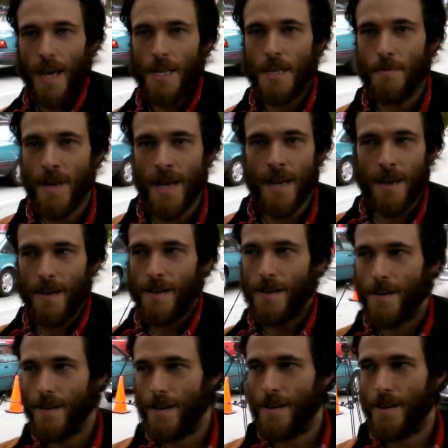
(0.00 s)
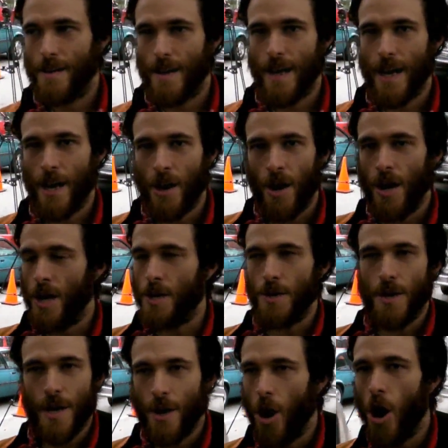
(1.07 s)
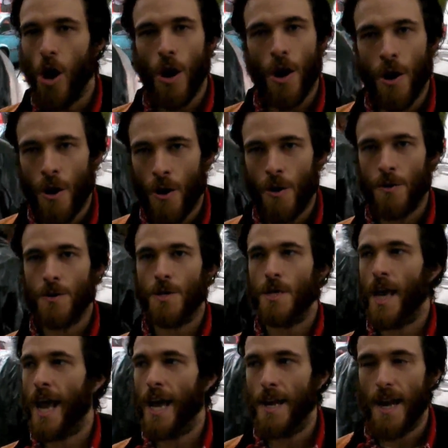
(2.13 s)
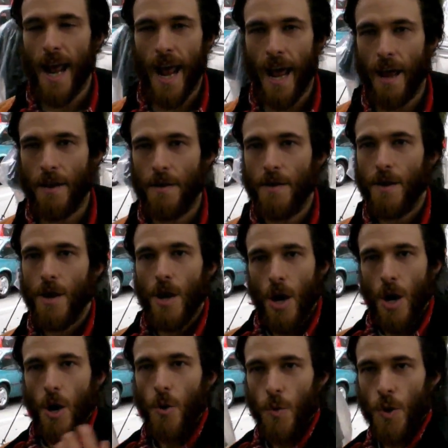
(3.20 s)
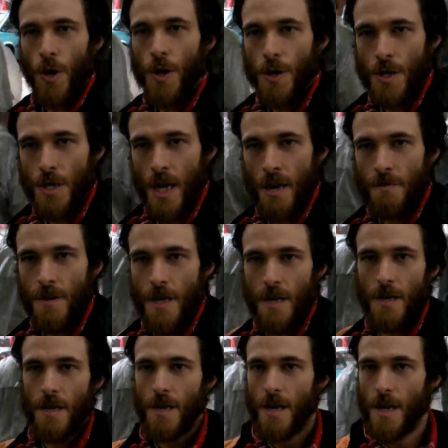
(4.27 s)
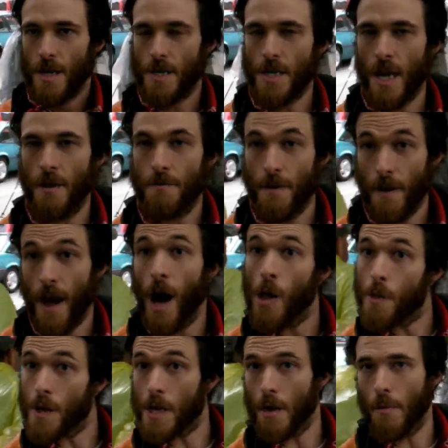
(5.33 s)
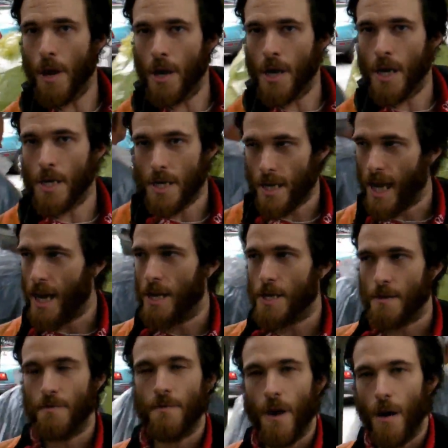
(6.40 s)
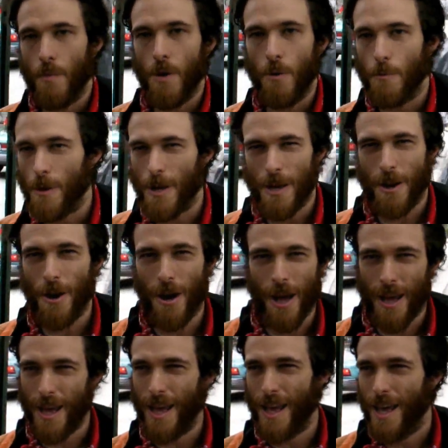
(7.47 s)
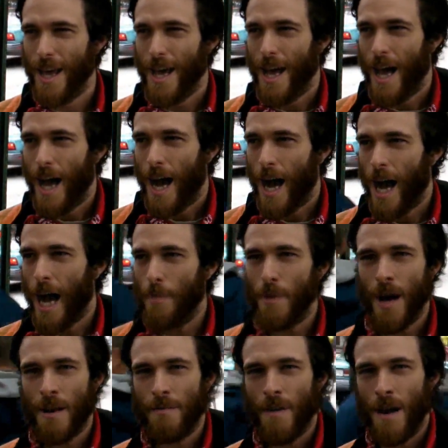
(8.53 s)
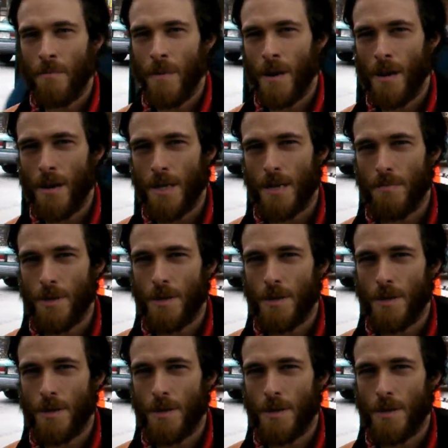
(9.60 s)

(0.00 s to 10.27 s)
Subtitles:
to me, it all goes hand in hand. Worker safety, safe, healthy communities, and that is environmental. But you know, I'm not an environmentalist; I'm a